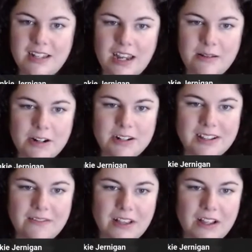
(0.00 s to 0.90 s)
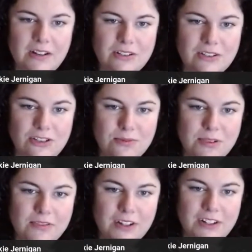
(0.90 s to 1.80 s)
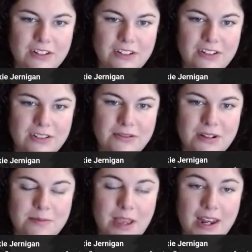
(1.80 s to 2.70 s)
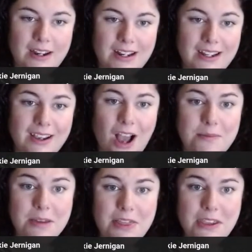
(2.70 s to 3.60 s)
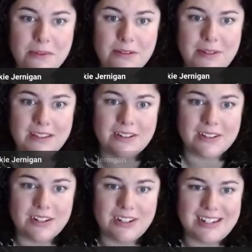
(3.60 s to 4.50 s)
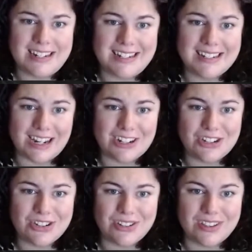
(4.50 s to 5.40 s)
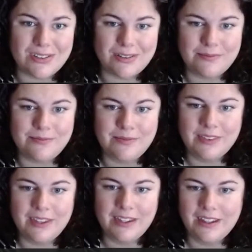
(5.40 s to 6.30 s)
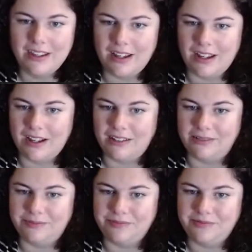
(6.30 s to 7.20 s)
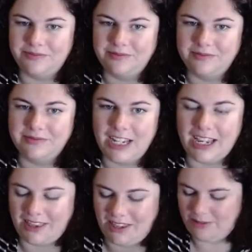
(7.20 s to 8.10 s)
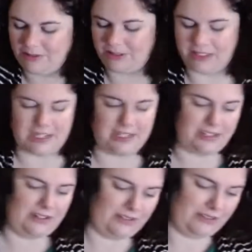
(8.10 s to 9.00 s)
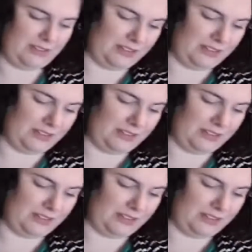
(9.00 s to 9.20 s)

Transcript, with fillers: Teddy bear sunflowers are super fun to do in pen and ink. I bet they would be. There's such a neat texture in them. Um, yeah, that would be really neat to do.